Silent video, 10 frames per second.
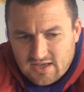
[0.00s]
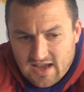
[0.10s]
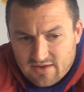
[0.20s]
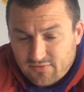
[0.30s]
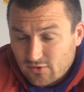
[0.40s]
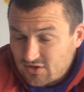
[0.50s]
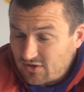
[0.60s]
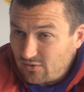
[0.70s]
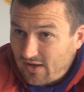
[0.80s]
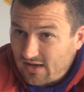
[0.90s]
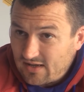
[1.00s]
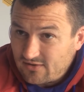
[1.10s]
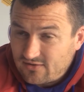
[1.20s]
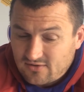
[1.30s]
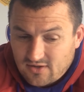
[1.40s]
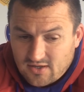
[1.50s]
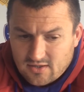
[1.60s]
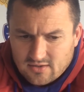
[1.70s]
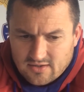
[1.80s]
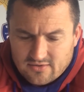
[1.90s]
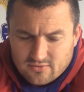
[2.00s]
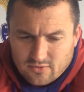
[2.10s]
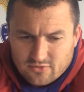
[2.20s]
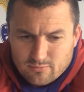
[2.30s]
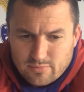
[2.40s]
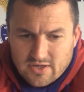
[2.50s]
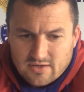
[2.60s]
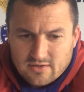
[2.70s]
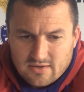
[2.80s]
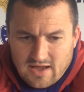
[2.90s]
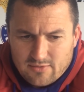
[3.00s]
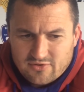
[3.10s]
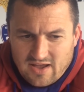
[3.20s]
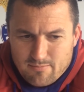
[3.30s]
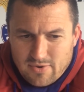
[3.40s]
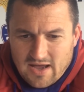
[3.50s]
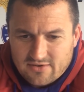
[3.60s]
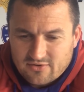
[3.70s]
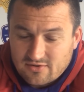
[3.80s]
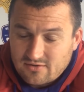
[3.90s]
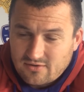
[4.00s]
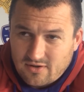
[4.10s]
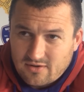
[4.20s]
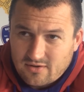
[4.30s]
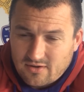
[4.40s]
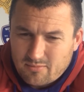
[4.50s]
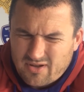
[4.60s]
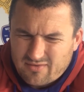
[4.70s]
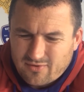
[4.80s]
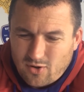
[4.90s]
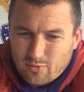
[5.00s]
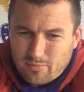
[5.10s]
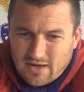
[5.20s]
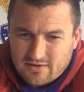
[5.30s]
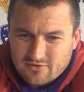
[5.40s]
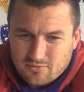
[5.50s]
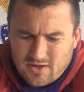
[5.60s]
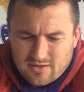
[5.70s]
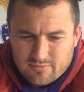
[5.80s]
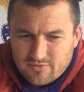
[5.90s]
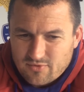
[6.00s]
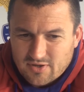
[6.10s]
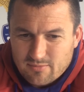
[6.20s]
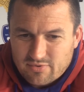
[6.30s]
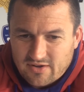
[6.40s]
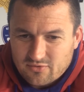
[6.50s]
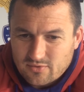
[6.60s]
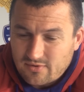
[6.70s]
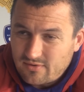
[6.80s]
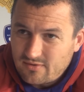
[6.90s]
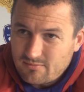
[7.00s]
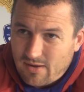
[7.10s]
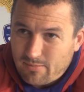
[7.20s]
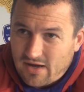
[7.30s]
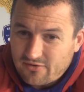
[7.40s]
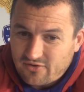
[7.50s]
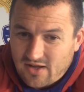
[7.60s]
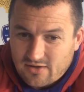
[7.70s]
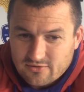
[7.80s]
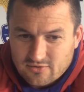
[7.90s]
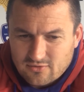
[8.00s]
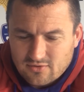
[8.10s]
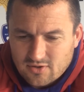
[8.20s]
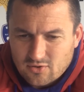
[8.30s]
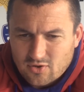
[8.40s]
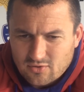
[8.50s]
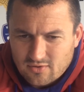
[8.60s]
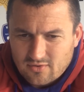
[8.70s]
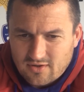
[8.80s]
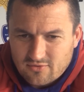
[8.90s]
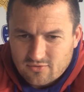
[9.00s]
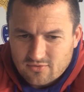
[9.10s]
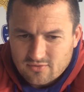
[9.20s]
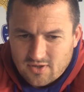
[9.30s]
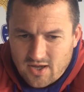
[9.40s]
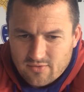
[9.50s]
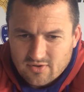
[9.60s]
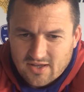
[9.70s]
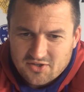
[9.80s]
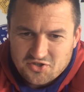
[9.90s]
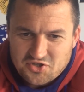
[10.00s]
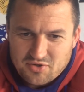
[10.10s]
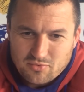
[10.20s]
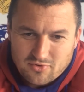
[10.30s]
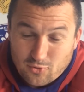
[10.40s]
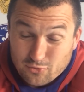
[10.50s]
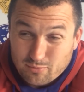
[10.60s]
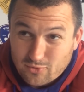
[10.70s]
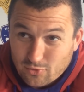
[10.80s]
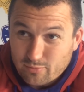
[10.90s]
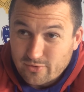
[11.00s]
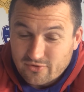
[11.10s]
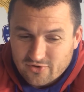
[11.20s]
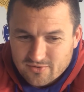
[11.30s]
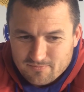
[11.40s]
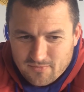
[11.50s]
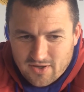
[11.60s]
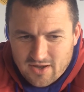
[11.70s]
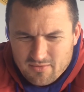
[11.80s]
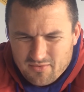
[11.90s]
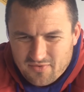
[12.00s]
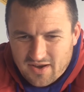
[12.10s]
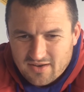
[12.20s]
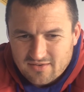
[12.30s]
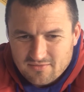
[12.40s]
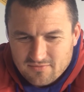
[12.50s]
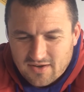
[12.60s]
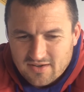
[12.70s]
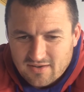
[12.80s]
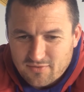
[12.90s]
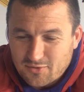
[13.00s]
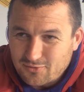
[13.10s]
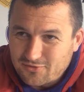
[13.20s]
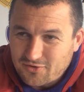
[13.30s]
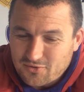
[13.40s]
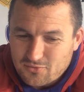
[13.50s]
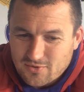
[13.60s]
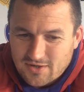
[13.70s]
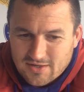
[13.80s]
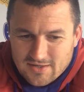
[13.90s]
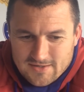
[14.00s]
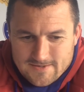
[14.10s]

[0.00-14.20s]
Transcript: you can't afford to do that against Leeds. They've got some big outside backs and a big forward pack as well. I've been really impressed with Matt Parcells and his relationship with Cuthbertson. They're very, very difficult to